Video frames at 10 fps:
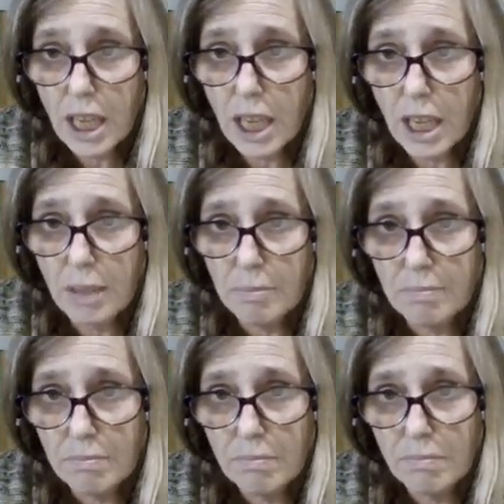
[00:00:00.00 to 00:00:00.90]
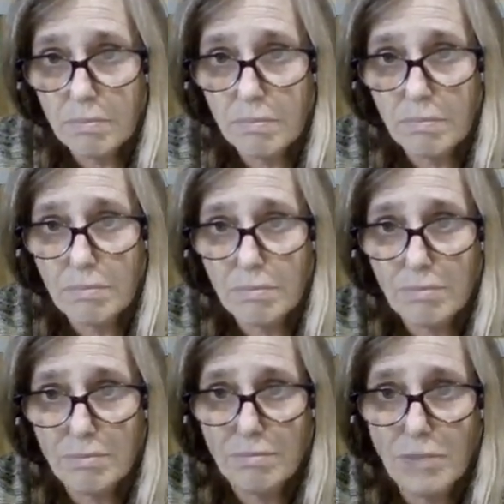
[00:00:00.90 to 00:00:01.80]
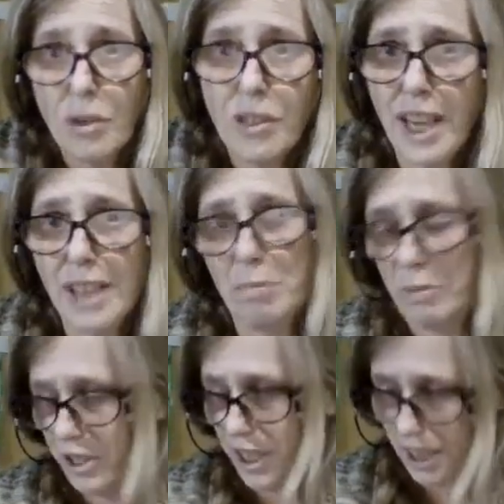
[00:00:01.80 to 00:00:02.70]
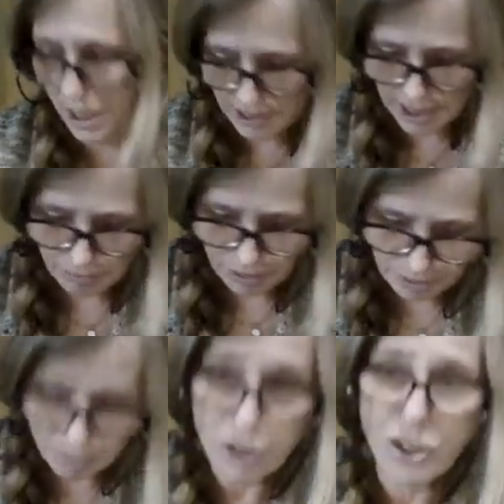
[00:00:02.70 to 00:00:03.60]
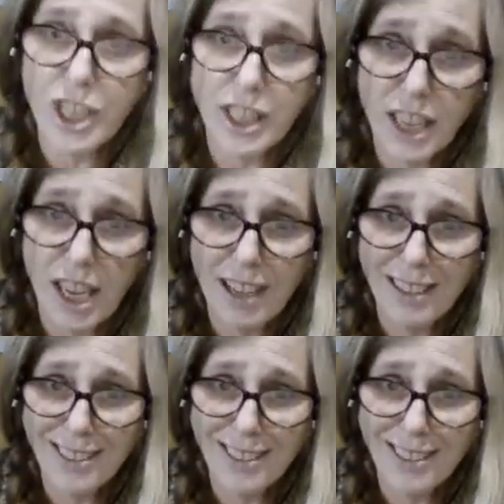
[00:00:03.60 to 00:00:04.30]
Oh, thanks, Mercedes. I really appreciate that.